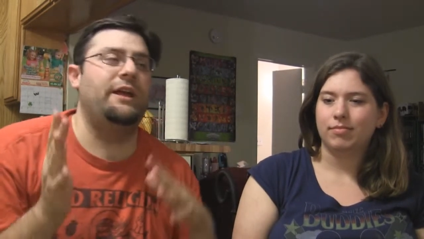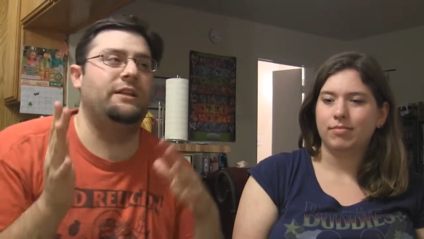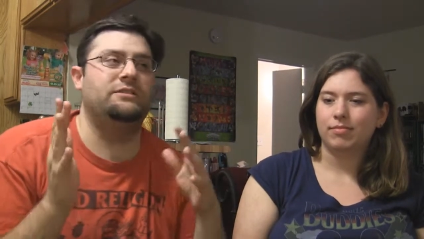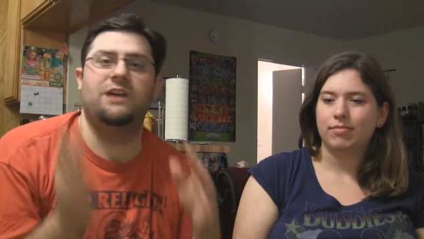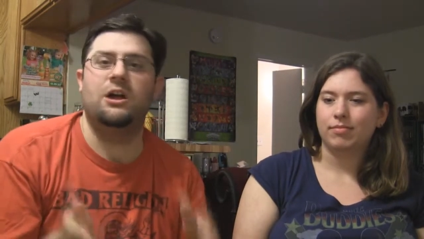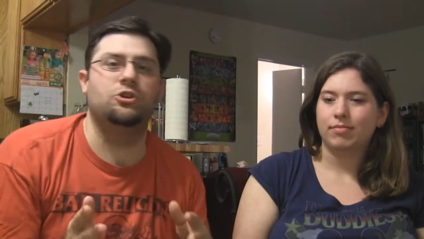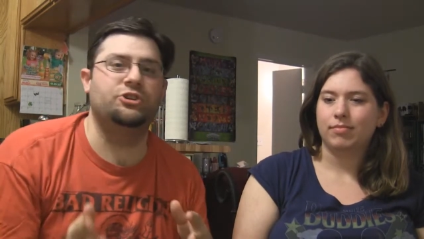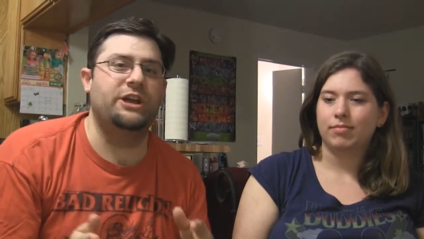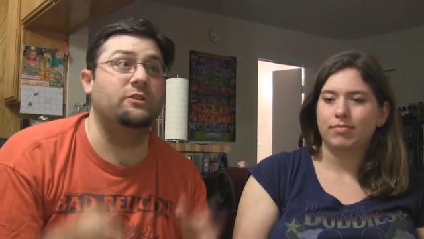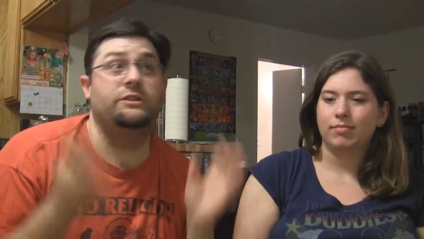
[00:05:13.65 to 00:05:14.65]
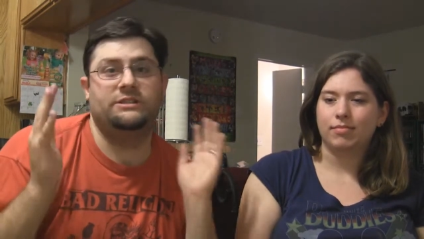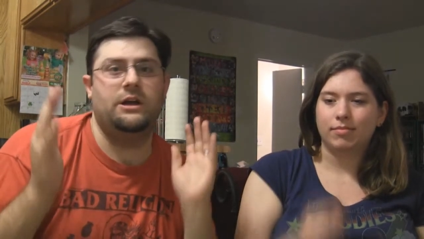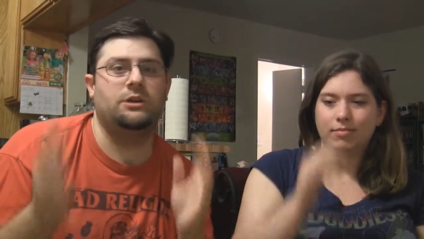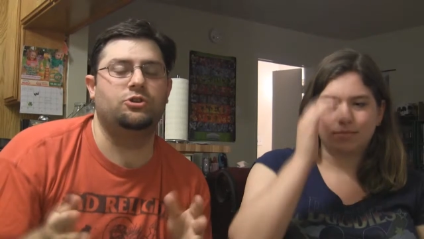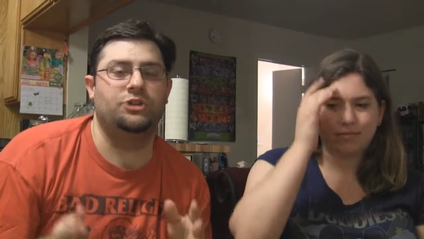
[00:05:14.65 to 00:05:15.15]
Speaker 1: Like Dr. Jekyll is
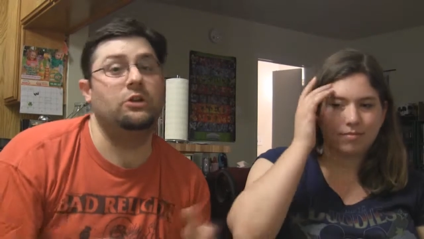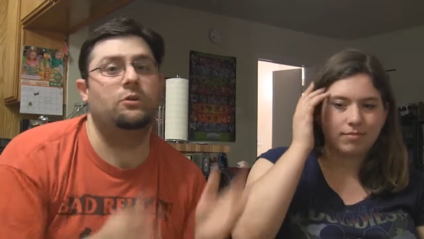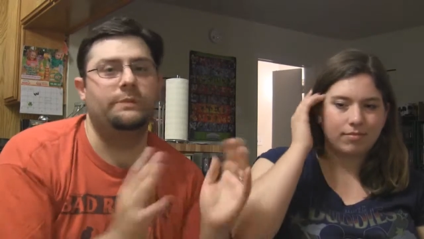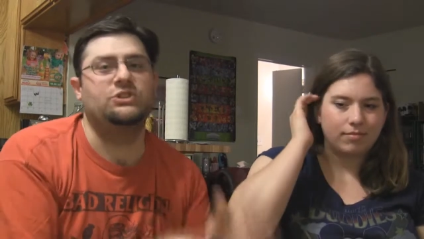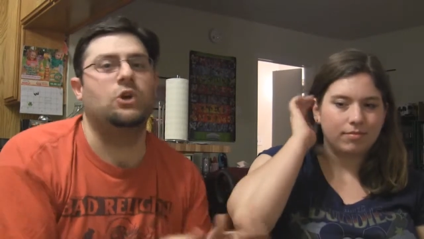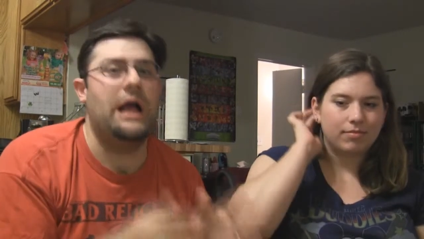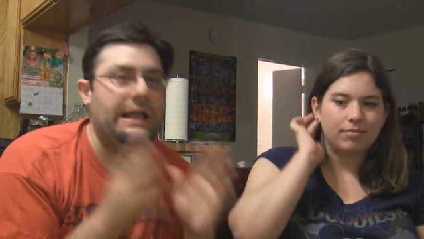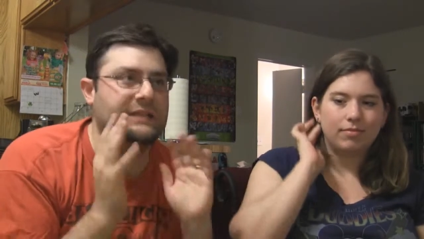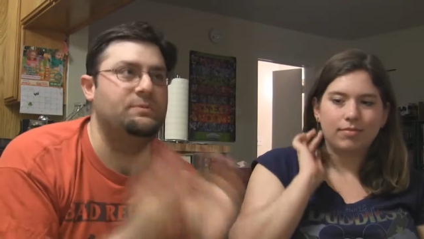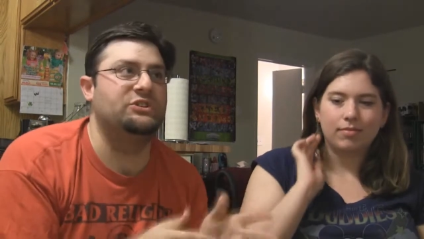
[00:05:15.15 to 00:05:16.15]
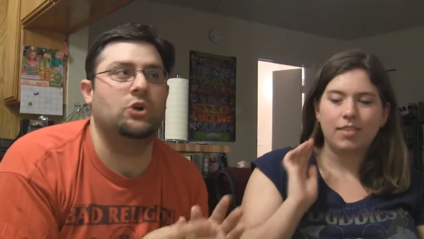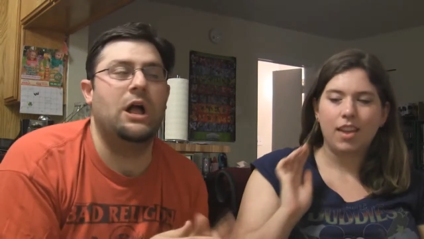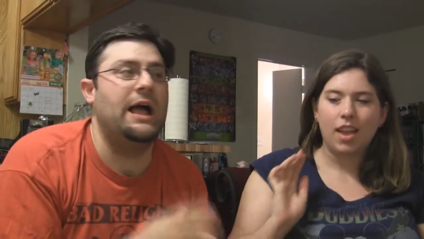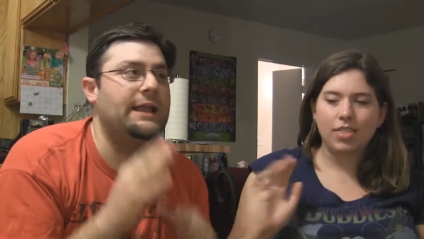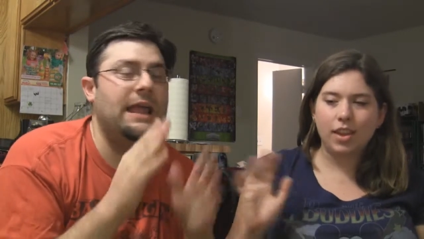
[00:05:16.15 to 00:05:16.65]
Dr. Jekyll, Mr. Hyde is Mr.
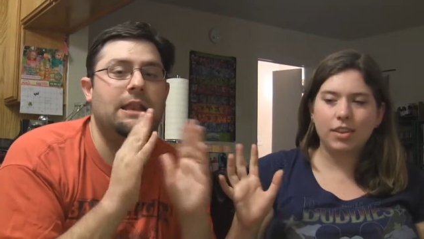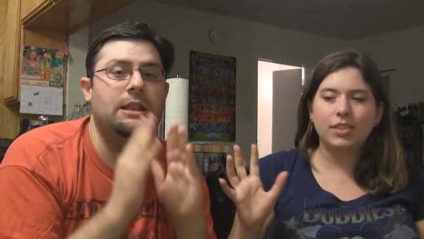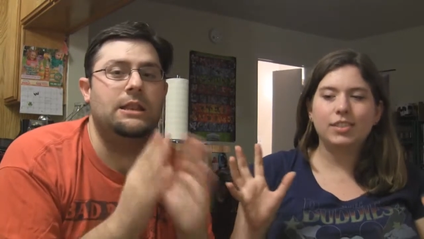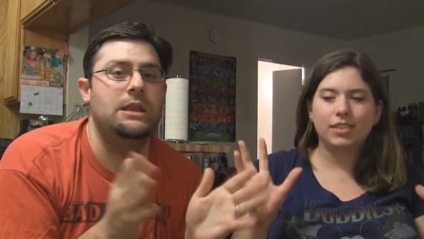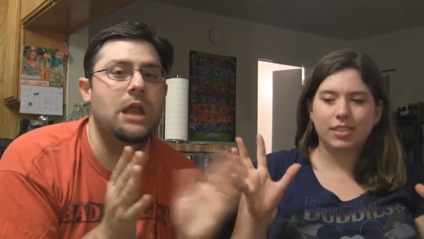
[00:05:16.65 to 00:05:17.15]
Hyde, there and is...